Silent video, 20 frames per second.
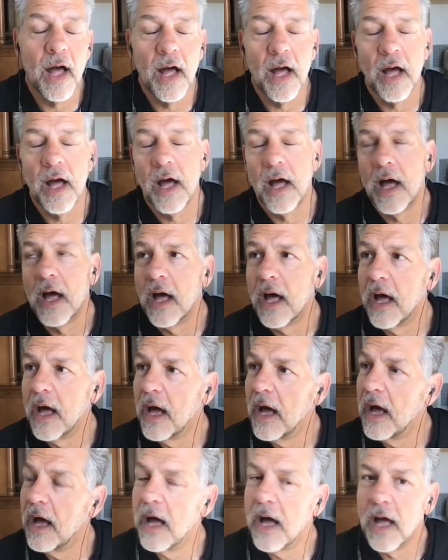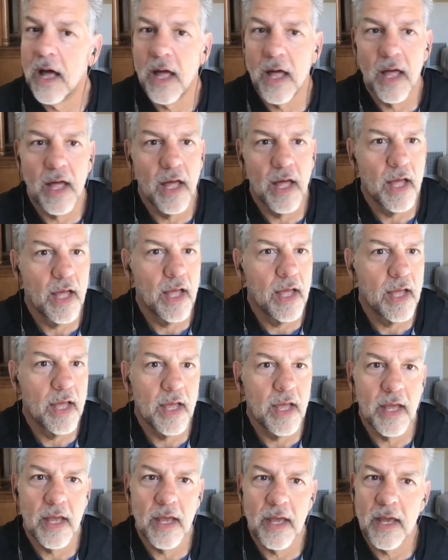
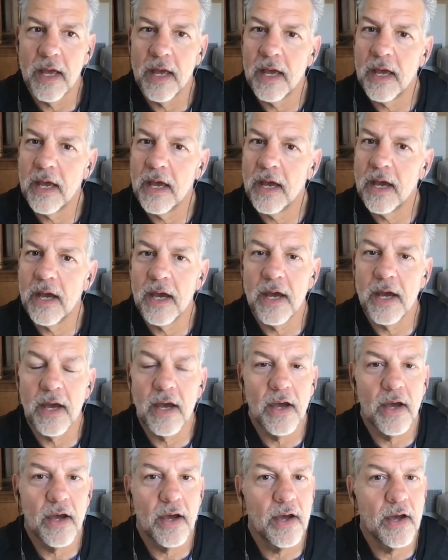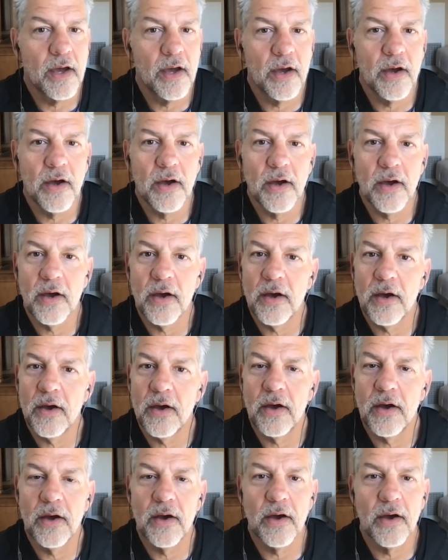
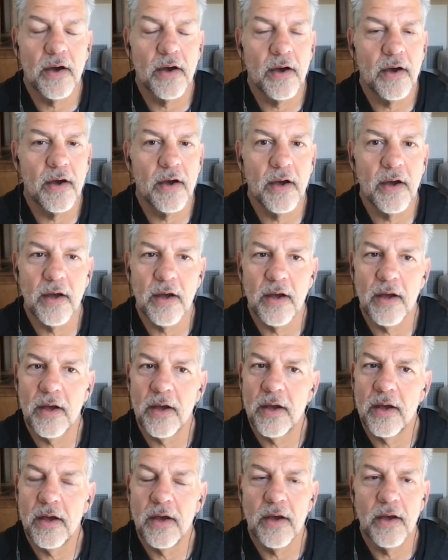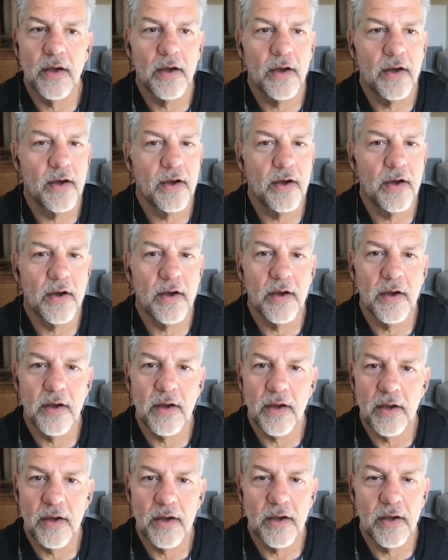
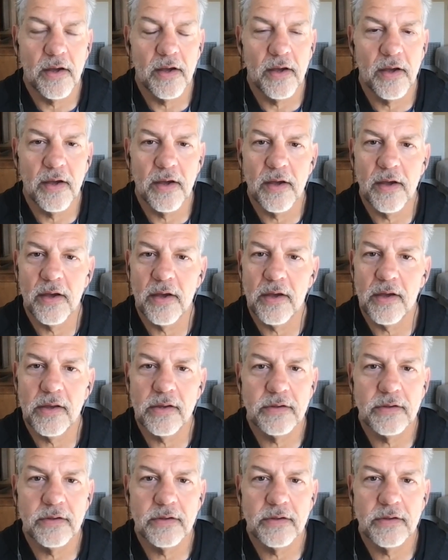[no speech]